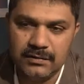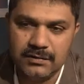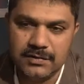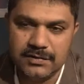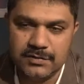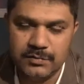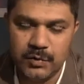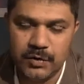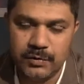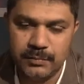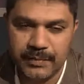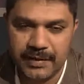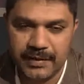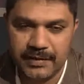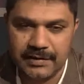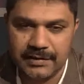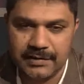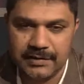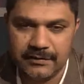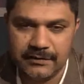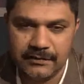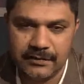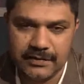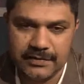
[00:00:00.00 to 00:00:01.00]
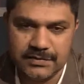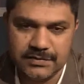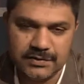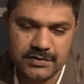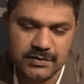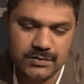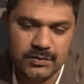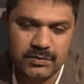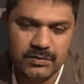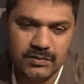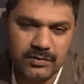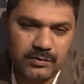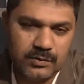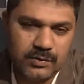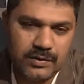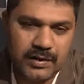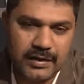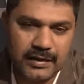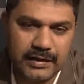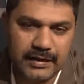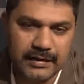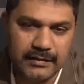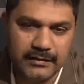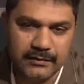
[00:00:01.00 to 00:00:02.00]
this won't make a difference, or what
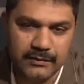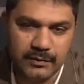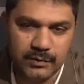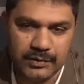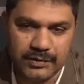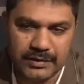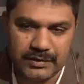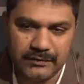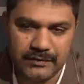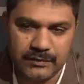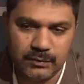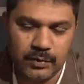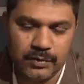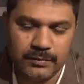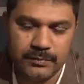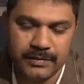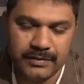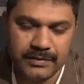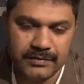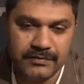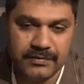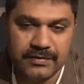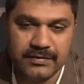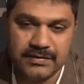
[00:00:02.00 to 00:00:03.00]
I give or whatever won't